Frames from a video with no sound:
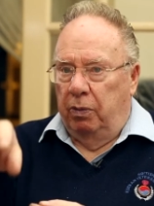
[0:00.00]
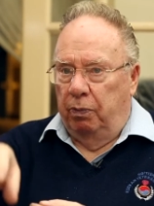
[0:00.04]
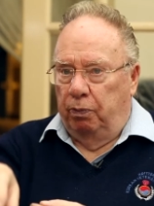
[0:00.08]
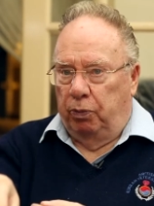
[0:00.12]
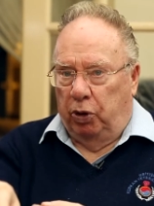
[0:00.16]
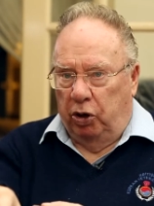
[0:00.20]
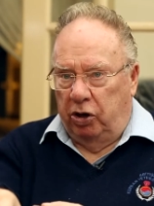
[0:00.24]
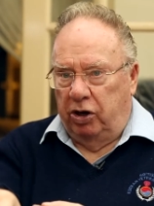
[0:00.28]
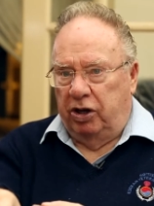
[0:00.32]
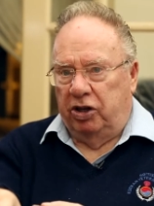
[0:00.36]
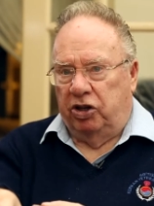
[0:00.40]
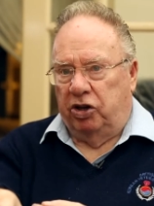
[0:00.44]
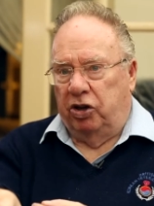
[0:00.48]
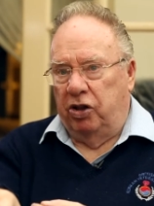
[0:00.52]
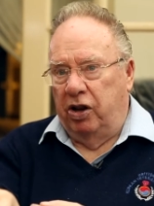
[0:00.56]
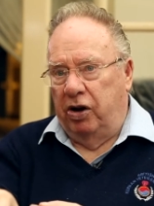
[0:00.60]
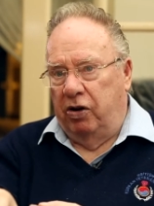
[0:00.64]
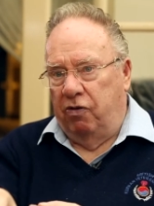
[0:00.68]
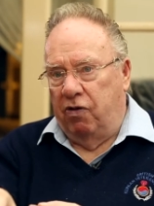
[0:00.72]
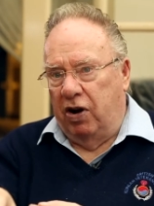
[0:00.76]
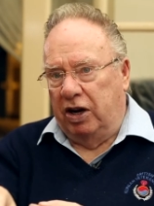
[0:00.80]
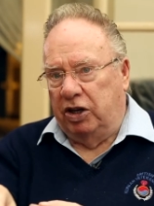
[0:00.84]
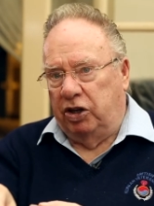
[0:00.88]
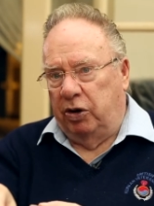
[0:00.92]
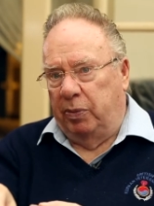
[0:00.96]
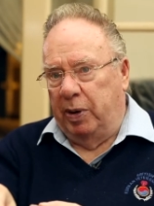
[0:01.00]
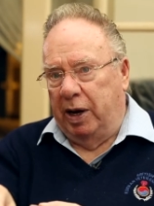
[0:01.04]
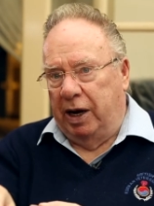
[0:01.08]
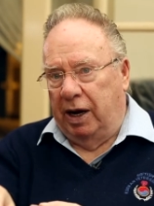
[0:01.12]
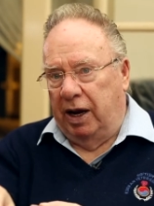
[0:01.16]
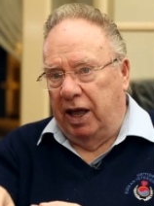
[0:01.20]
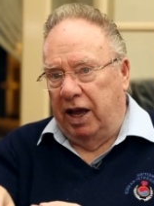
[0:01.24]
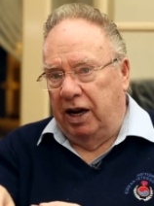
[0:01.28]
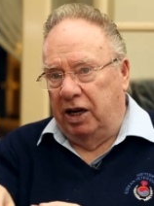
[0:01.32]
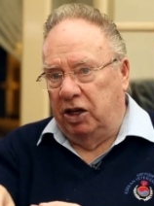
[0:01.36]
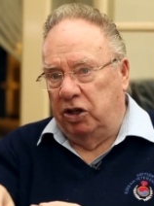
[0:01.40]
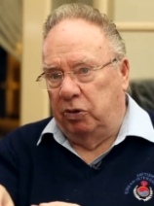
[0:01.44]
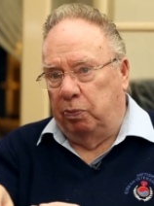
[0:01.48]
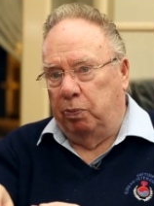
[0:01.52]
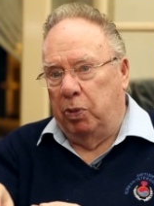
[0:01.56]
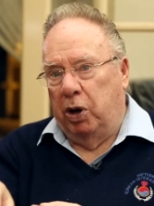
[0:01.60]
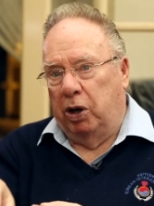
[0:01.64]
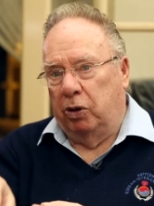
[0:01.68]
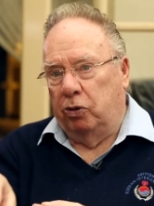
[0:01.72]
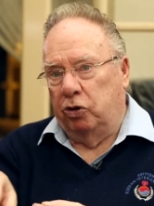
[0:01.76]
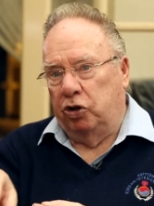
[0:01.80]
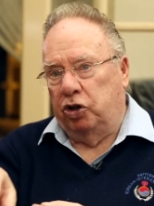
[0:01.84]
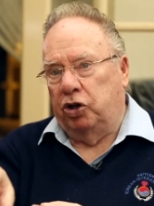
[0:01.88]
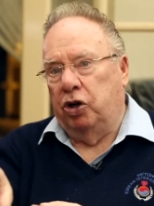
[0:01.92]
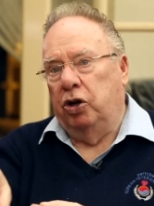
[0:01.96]
put into the regimental aid
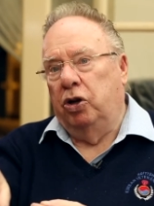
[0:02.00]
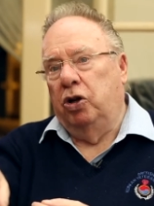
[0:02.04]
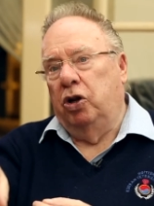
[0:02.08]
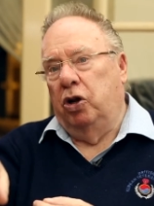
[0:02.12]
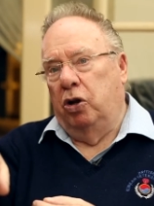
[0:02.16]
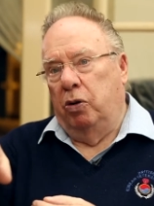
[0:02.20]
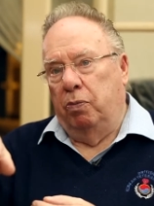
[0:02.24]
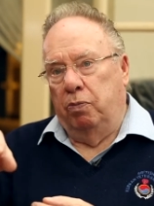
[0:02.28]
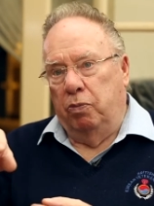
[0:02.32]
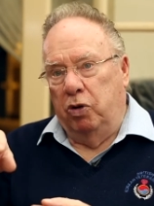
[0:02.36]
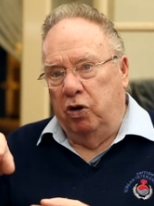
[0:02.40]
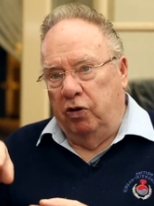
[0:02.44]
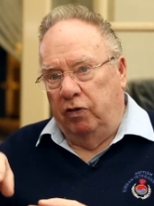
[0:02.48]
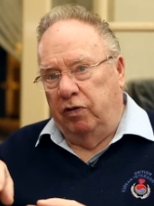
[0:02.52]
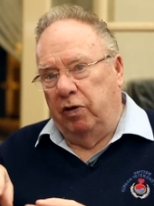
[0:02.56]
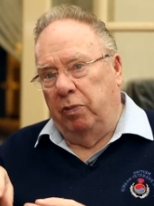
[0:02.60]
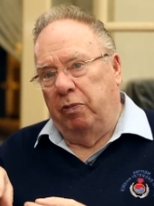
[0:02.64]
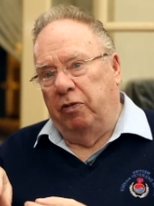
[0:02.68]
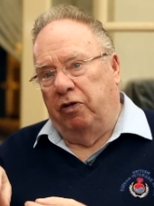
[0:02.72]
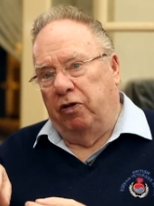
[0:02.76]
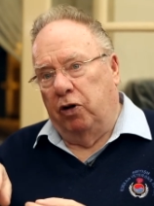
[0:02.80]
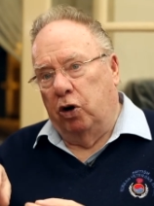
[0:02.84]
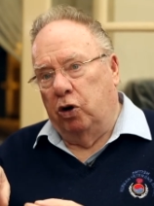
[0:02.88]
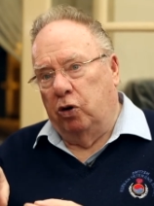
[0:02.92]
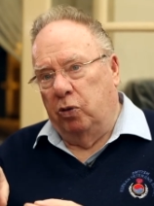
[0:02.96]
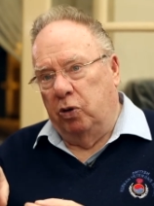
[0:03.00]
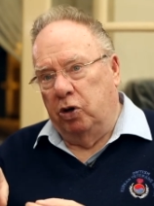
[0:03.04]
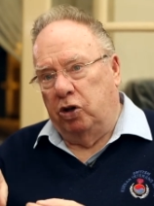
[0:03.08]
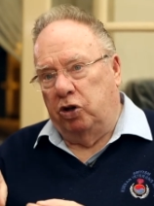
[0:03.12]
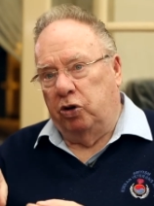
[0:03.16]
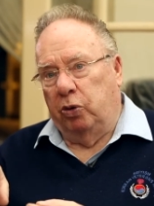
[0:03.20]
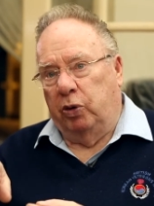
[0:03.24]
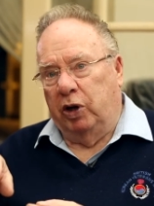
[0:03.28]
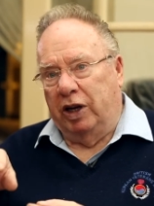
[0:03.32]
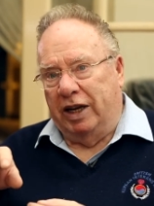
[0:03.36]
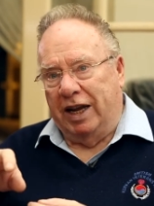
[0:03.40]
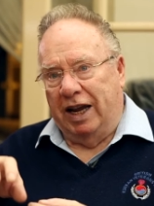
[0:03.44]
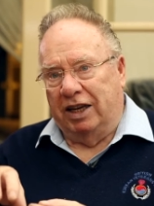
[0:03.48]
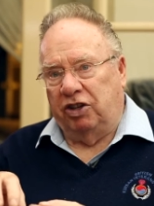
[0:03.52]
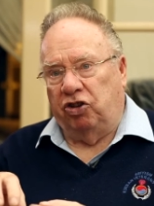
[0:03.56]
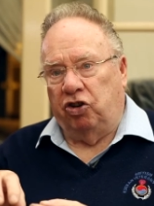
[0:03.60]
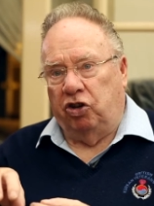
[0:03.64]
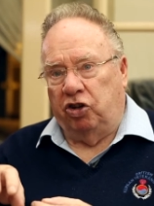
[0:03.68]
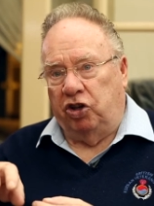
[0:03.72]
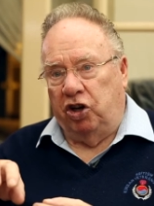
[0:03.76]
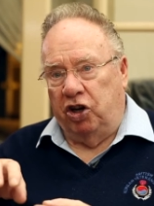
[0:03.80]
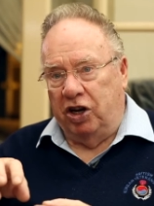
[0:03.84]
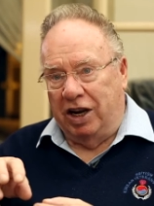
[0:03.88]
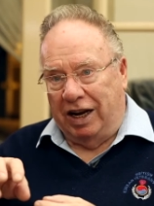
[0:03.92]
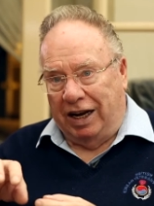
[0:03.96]
post, move him forward to a
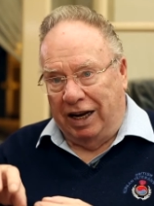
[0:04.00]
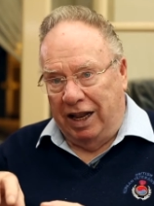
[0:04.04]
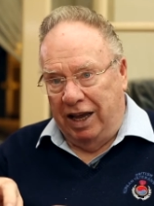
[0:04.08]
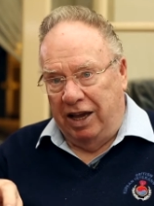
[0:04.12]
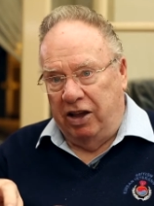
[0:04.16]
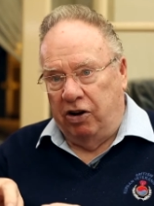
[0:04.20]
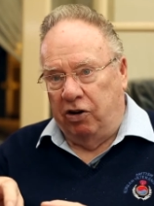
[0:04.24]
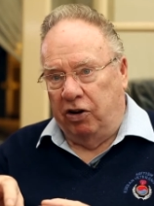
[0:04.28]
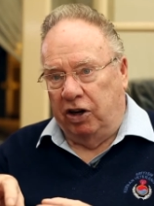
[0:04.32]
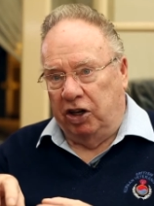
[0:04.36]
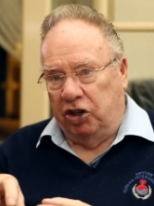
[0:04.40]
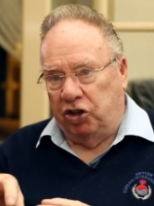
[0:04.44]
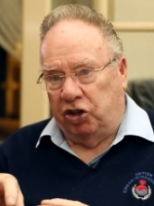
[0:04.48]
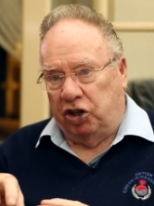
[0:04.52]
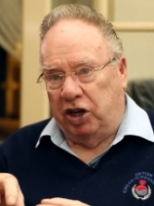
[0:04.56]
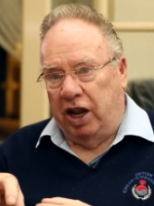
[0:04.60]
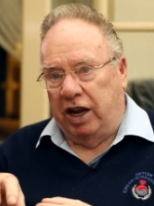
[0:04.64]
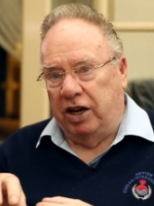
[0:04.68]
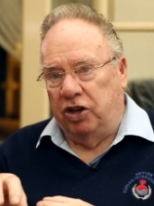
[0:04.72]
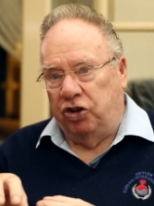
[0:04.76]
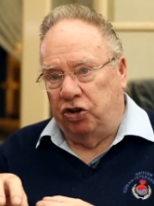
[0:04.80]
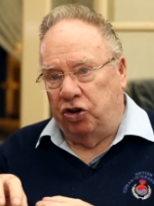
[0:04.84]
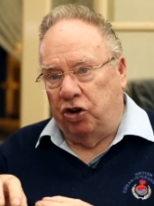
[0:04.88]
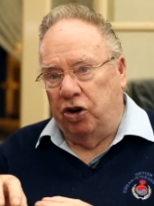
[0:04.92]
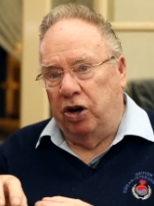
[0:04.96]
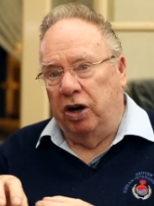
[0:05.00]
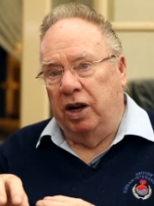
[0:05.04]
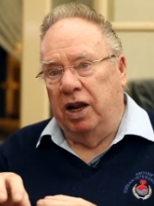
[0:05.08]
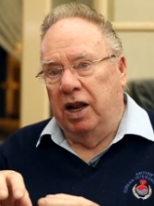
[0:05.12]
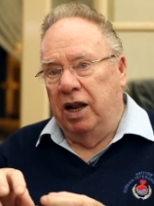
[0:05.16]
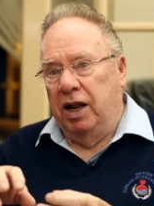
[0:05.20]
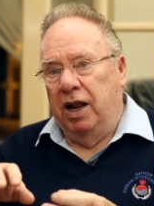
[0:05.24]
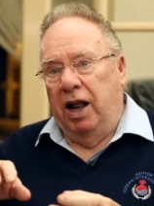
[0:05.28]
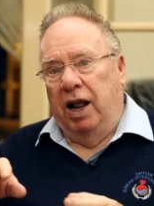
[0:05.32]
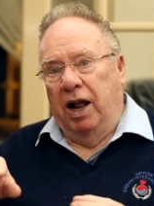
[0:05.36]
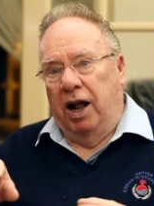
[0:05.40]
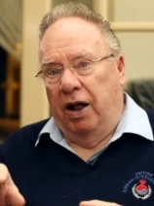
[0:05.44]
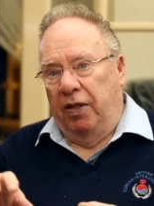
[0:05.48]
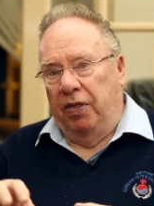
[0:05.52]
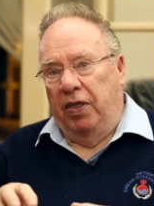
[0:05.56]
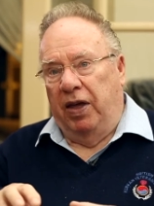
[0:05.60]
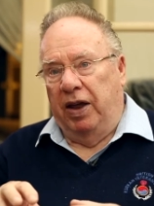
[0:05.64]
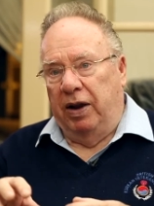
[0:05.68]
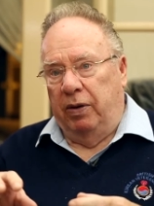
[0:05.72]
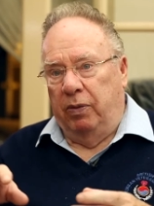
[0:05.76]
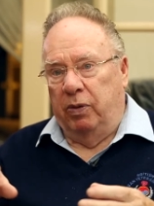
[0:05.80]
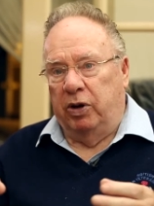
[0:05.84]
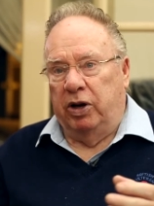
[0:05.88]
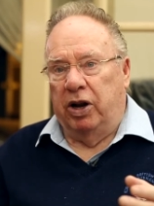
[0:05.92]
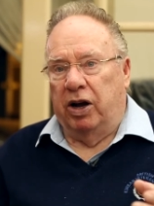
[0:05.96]
casualty clearing station, and
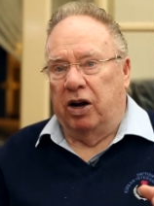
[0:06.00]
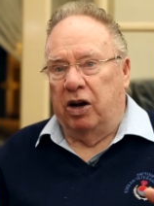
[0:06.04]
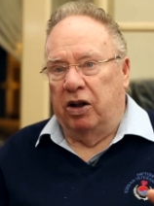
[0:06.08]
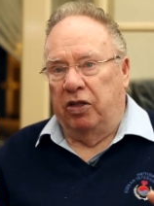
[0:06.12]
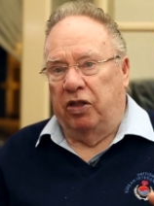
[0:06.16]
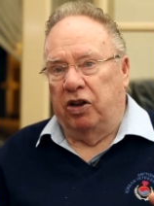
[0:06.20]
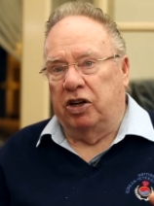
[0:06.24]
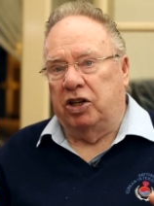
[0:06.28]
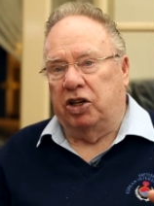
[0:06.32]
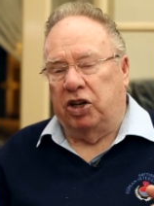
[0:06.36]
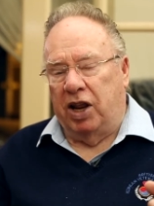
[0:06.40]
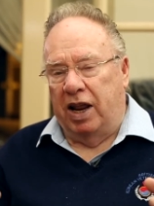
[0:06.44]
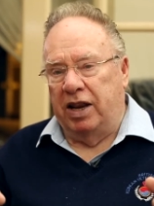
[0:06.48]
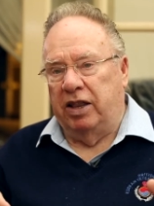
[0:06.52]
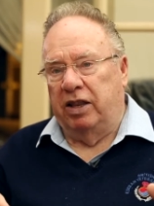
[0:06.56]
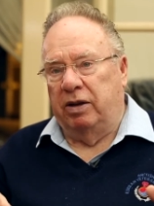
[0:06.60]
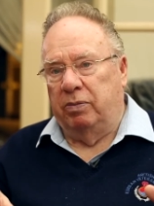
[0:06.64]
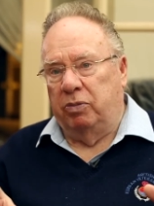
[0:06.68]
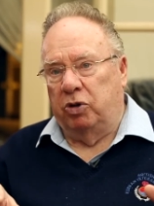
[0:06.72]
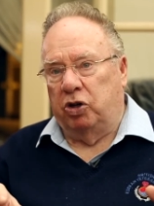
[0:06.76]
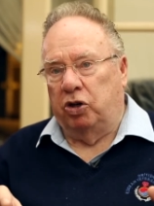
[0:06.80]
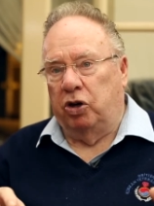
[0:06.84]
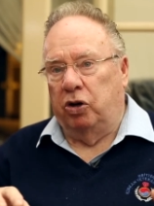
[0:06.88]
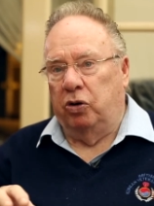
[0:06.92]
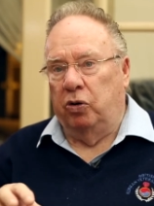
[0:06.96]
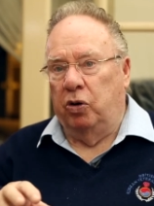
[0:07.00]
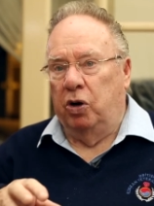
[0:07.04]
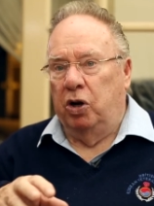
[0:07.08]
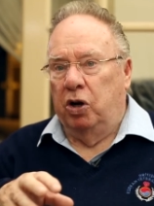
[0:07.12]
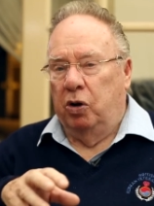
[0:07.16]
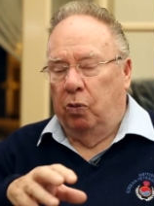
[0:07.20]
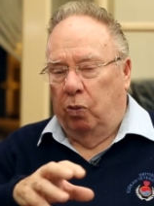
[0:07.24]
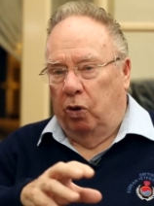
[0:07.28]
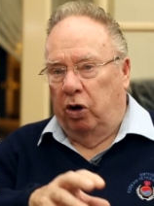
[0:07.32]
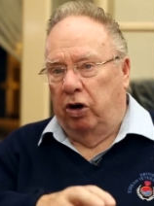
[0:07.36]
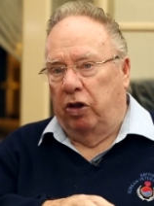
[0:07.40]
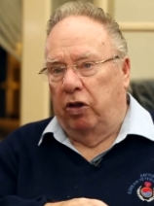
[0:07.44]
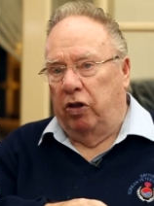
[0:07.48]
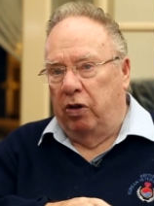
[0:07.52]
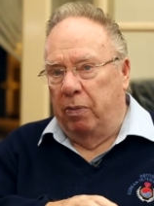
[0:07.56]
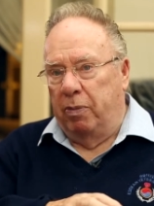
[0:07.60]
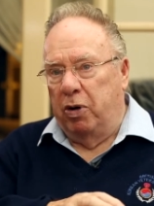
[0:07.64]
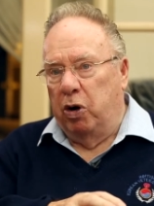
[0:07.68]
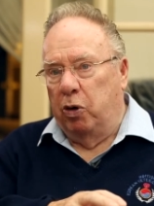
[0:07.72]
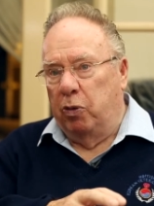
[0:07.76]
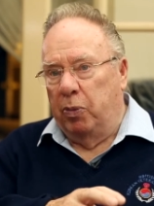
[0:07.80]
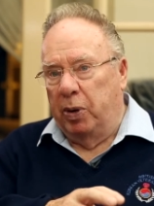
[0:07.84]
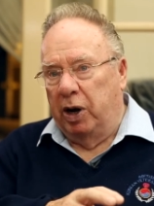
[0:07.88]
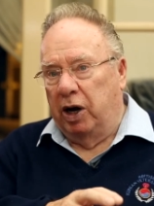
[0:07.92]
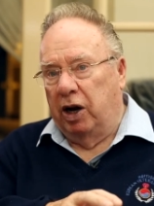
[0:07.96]
they would either send them to one of the
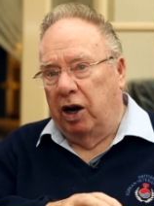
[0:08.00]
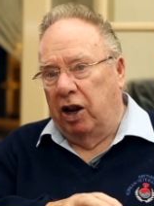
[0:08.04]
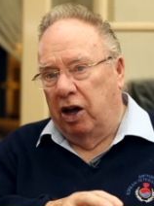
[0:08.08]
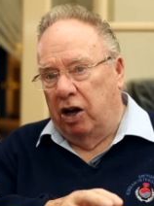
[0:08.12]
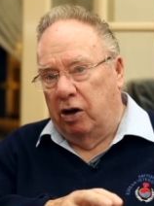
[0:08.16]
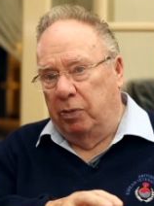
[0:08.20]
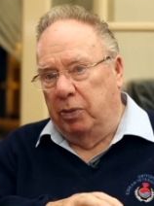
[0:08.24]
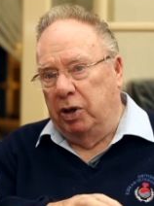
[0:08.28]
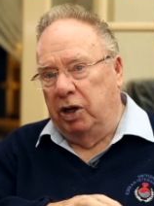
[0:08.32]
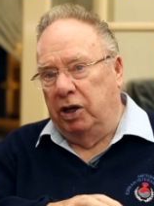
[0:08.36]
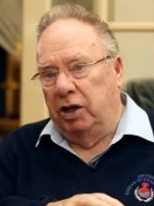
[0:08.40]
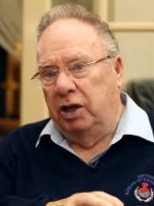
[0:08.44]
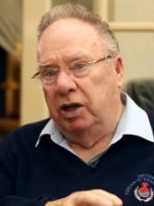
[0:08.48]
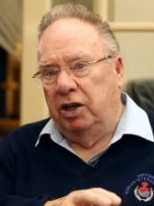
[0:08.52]
Mobile Army